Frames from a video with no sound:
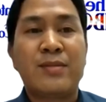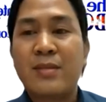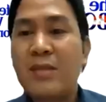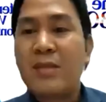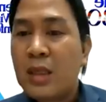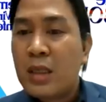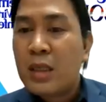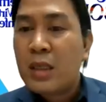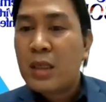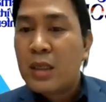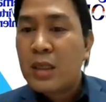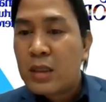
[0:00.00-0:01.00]

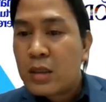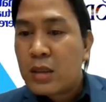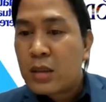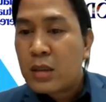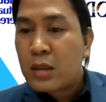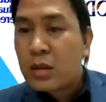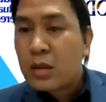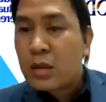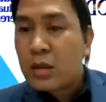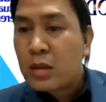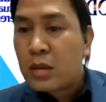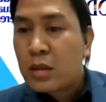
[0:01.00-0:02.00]

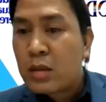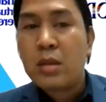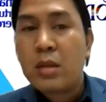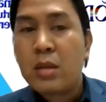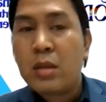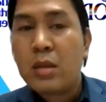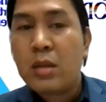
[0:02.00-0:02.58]
(no one is talking)